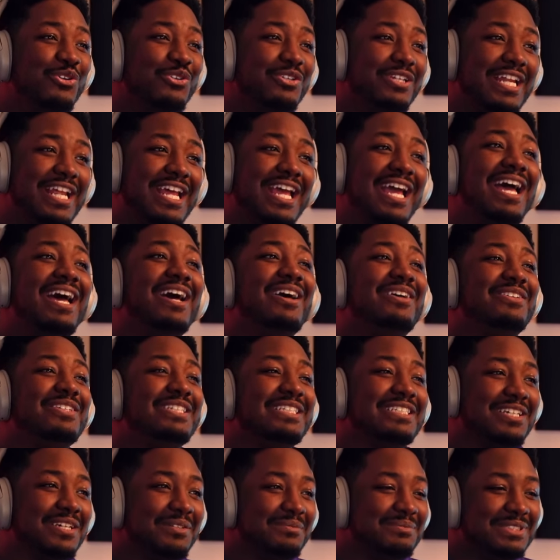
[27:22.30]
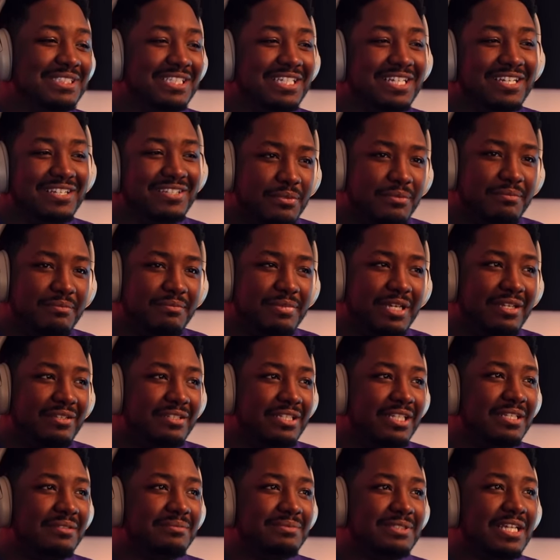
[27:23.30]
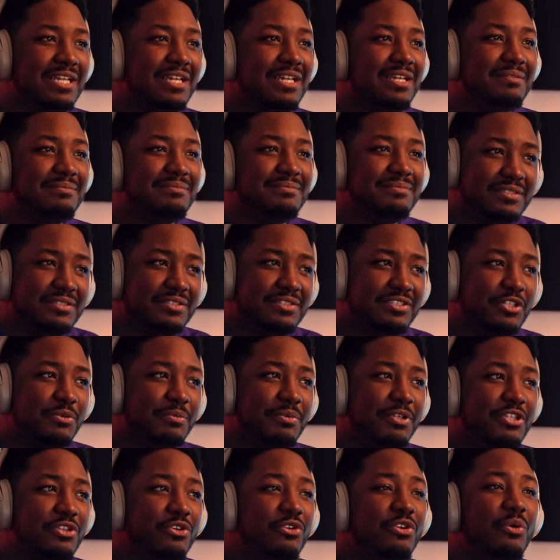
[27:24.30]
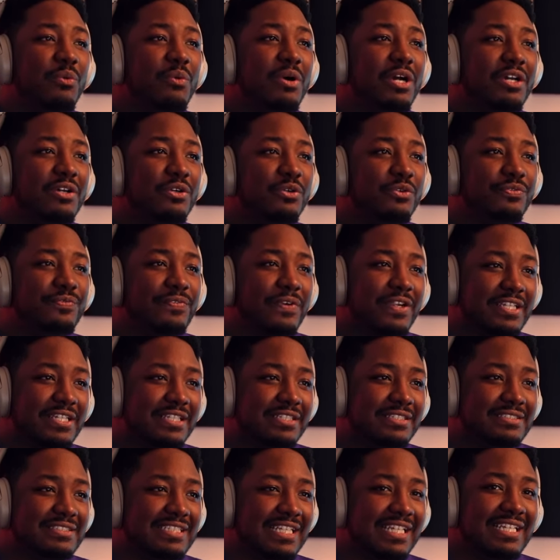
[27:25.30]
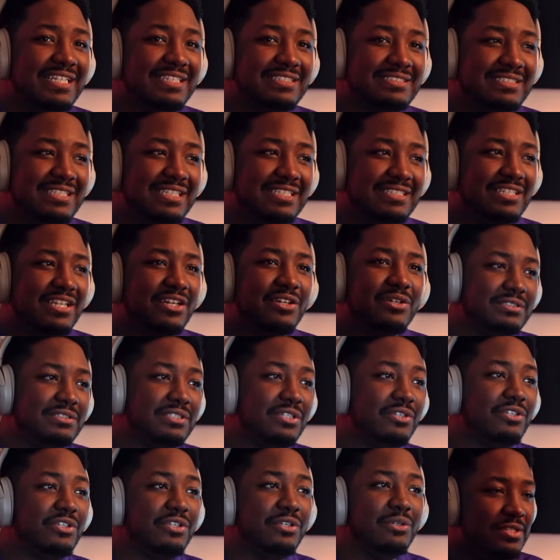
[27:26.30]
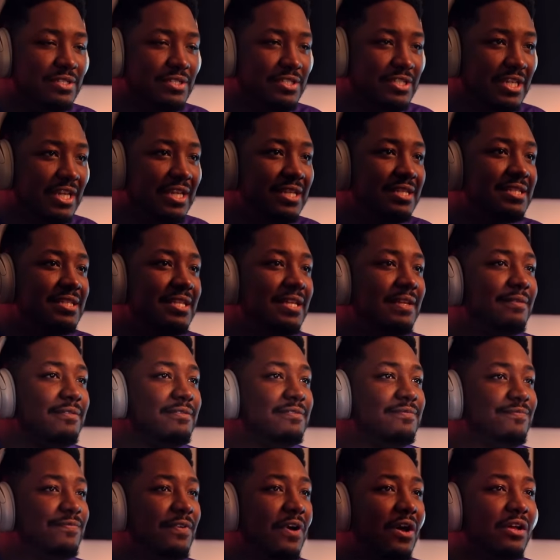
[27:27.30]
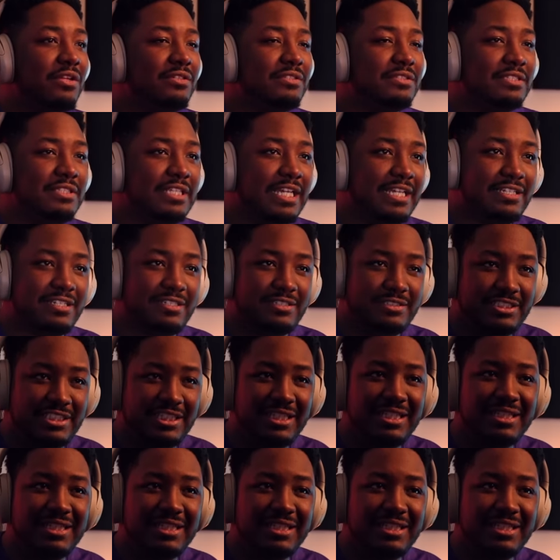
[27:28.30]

now it comes out. About damn time. Shiba, you the one who freaking teased it, though. So you just at fault like she